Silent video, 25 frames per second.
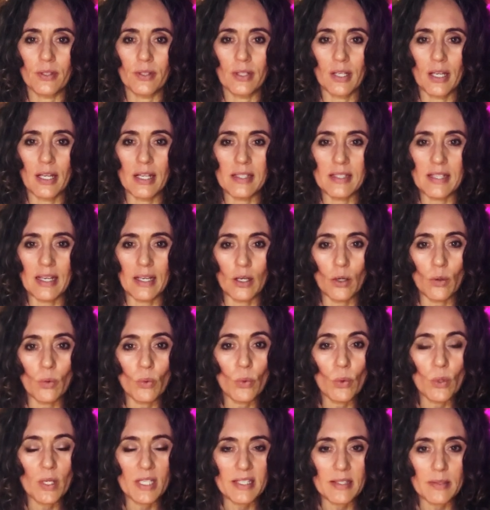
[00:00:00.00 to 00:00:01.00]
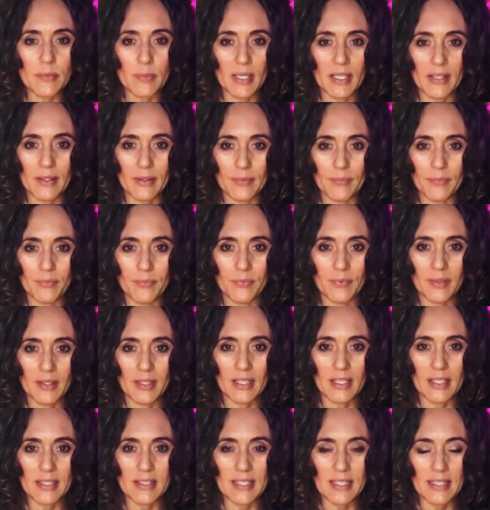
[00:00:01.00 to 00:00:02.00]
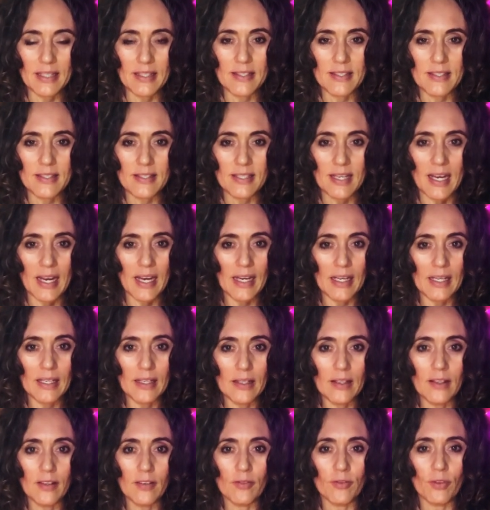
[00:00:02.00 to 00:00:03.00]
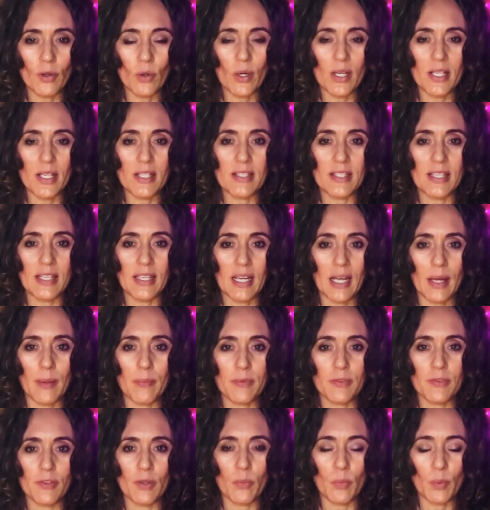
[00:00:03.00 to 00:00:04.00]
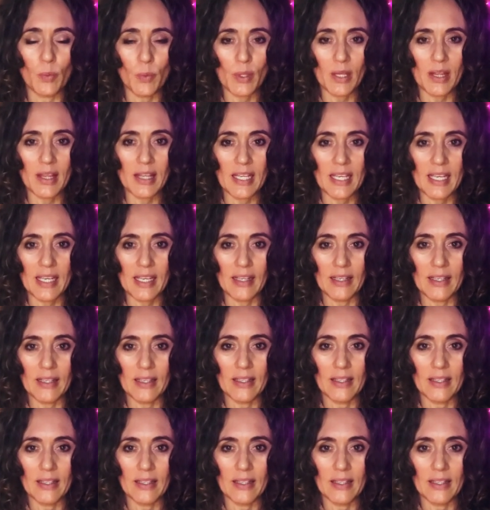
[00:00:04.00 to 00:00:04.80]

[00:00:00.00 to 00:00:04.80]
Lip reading: It's like a whisper. It's like this tiny voice that comes from within.